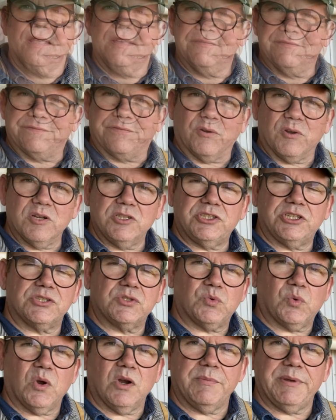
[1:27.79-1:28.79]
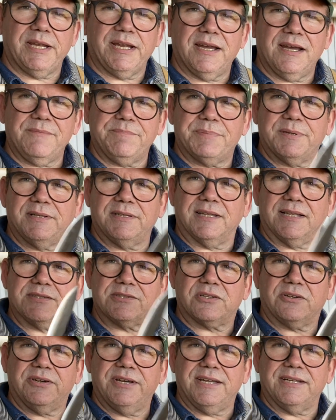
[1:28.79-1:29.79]
Forge is warming up.
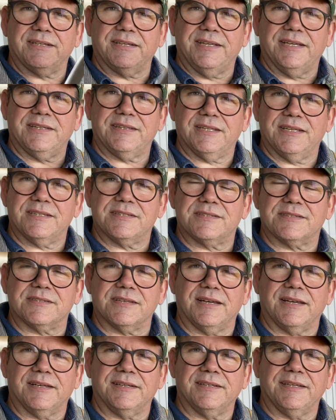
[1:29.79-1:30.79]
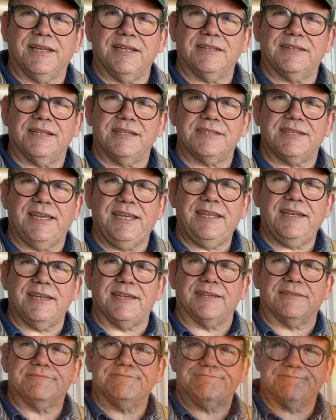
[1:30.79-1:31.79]
Let's go ahead and get this
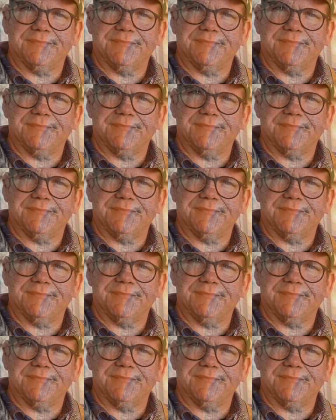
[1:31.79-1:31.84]
heating.